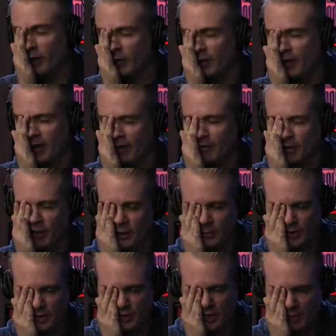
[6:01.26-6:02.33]
other thing I feel like we
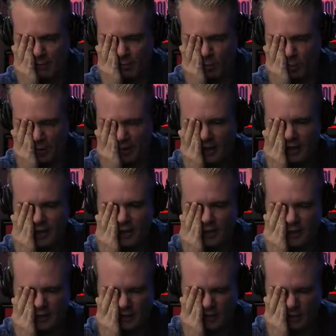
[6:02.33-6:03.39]
should say before we get in here
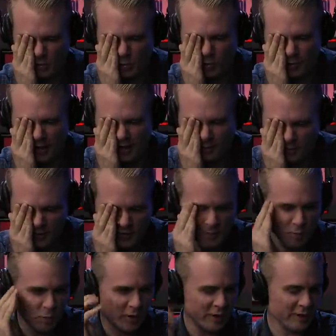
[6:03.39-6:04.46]
is that you reminded me this
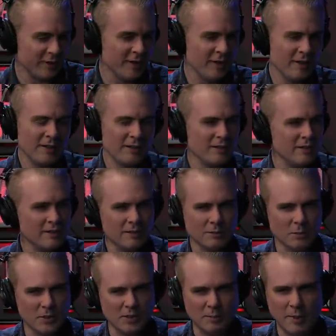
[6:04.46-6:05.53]
morning,
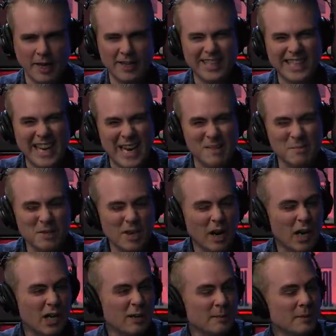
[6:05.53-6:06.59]
was it back at
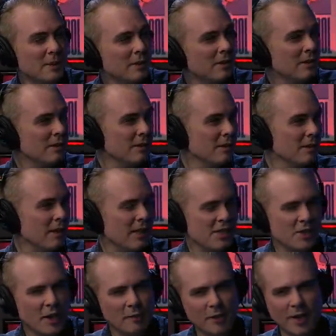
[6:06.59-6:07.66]
Gamescom? Yeah. He
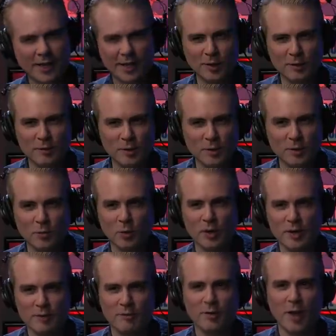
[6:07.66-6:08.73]
gave that interview where
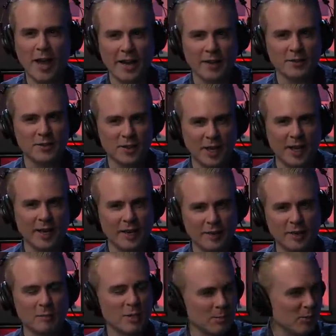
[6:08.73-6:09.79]
he flat out said, I
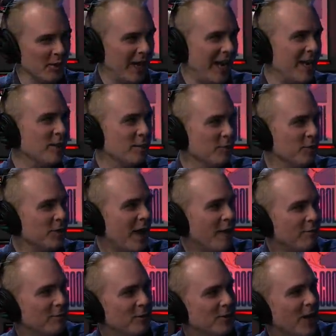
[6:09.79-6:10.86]
think people are going to hate the first
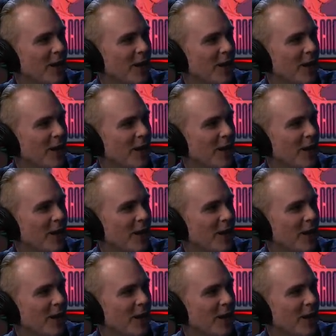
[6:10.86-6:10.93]
half of this